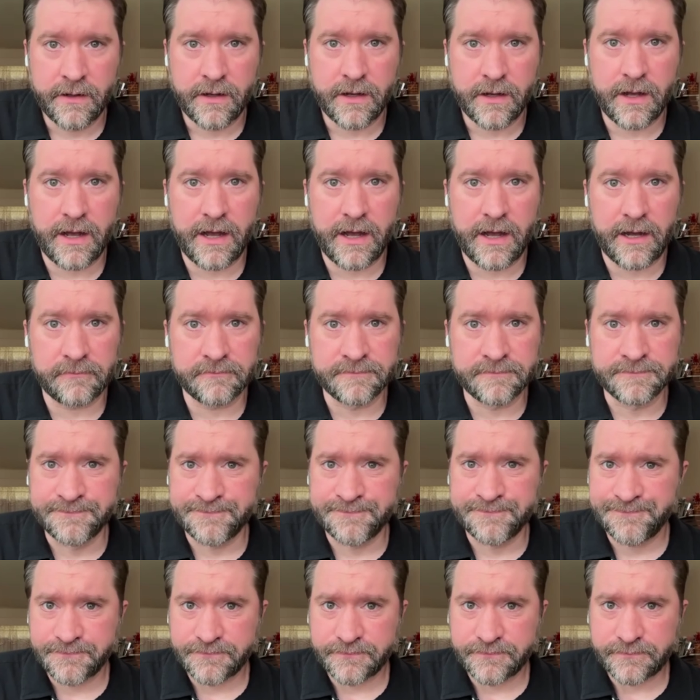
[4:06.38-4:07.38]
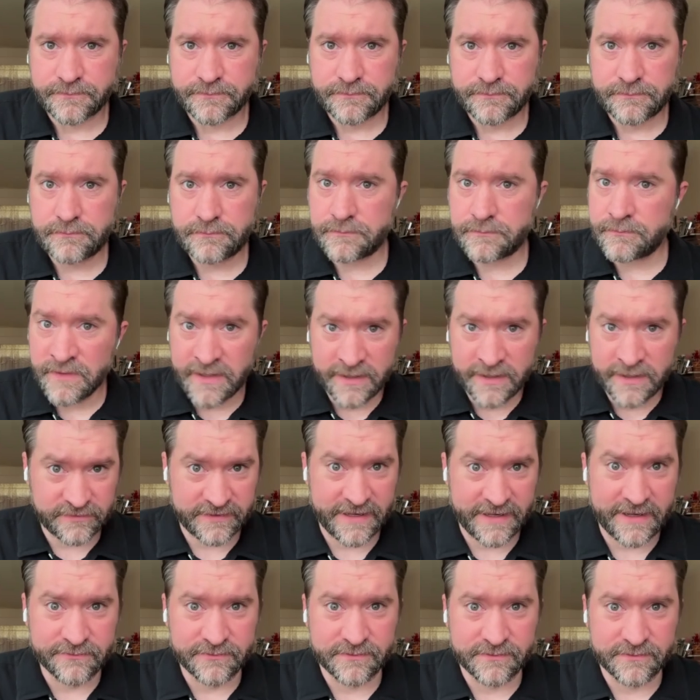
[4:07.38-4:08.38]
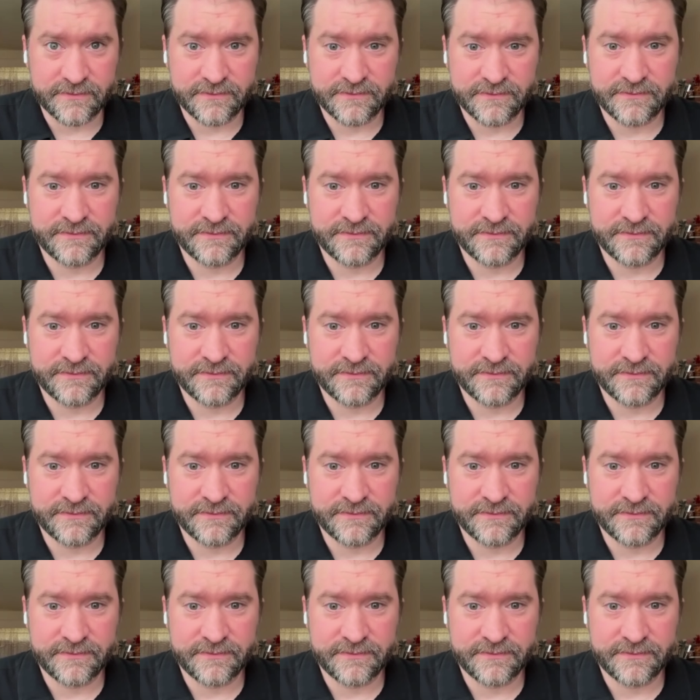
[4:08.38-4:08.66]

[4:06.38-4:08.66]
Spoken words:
But we're going to win.